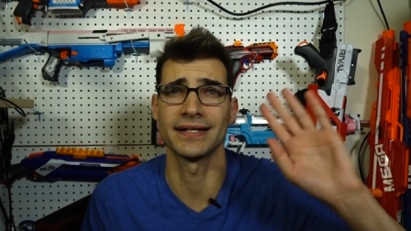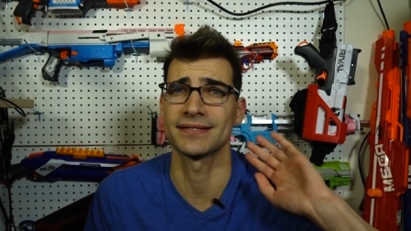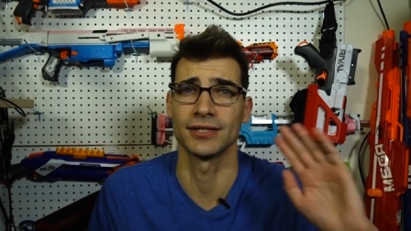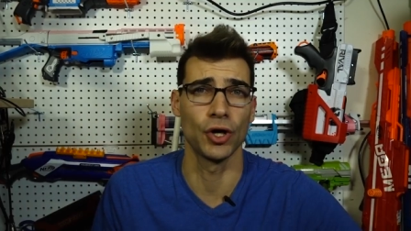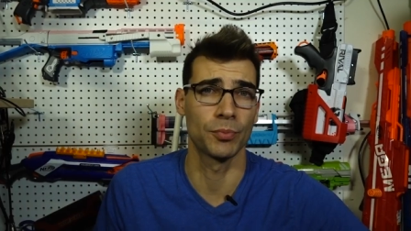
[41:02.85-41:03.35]

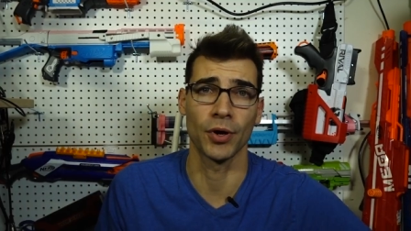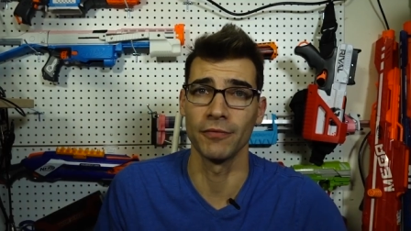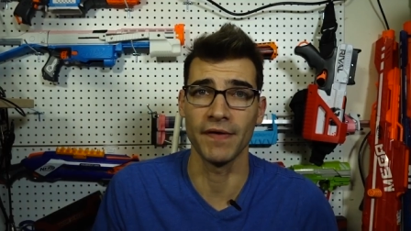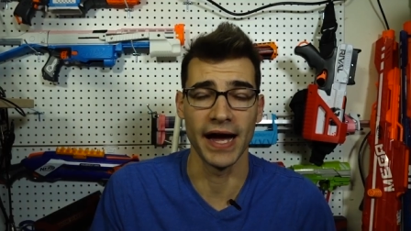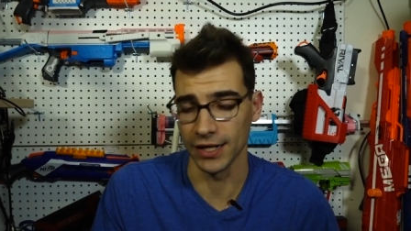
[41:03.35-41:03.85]
it's low
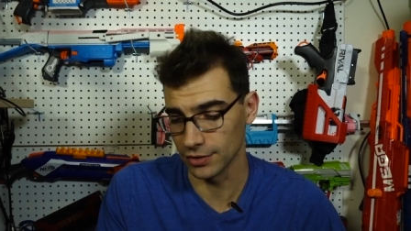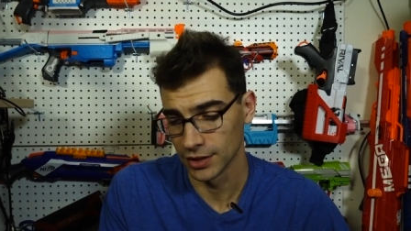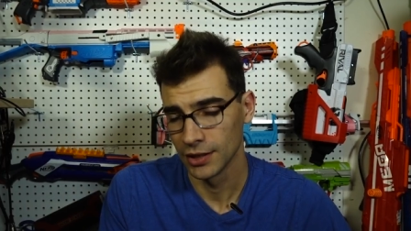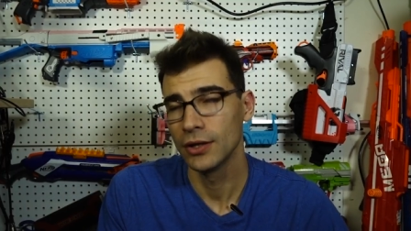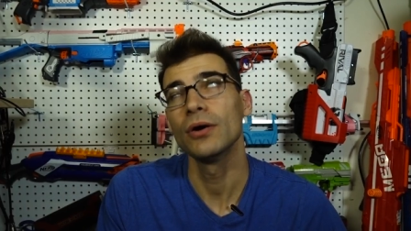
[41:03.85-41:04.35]
profile.
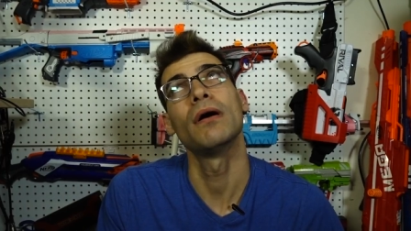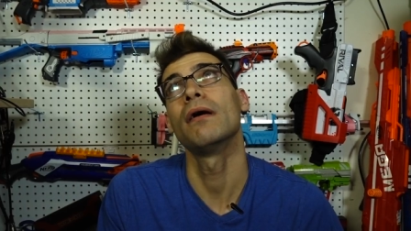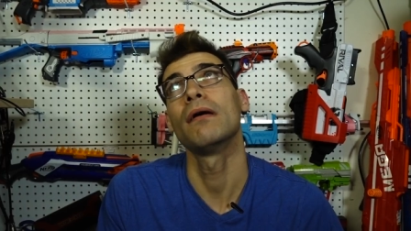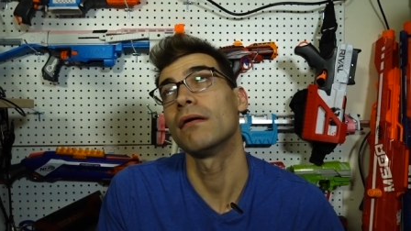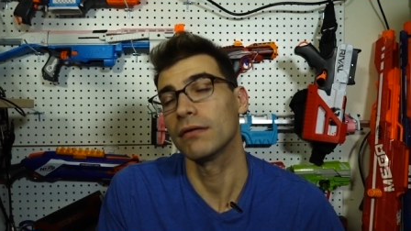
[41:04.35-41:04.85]

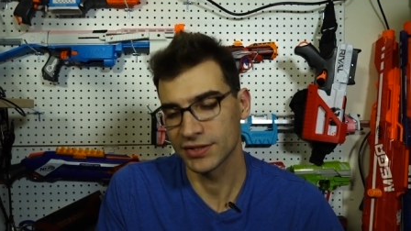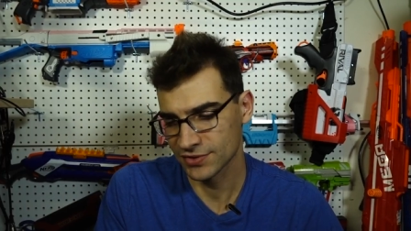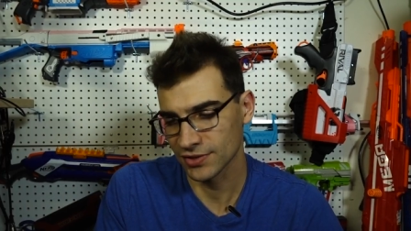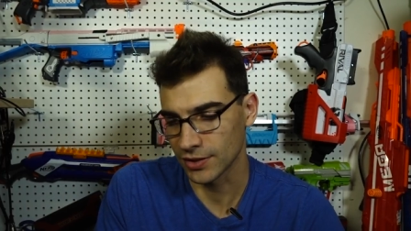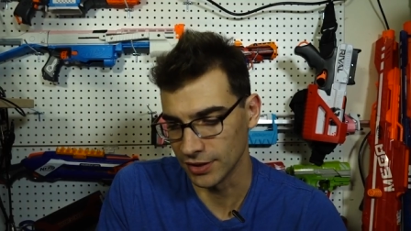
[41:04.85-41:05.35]
Oh, it's
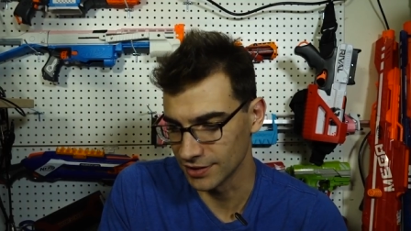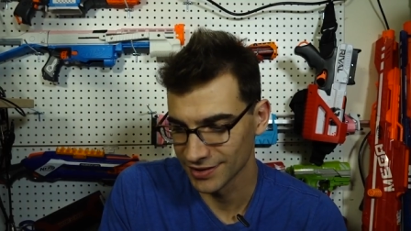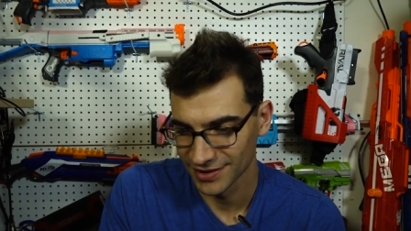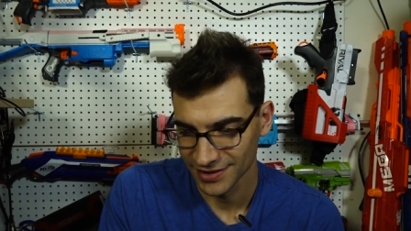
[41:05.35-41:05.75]
so good.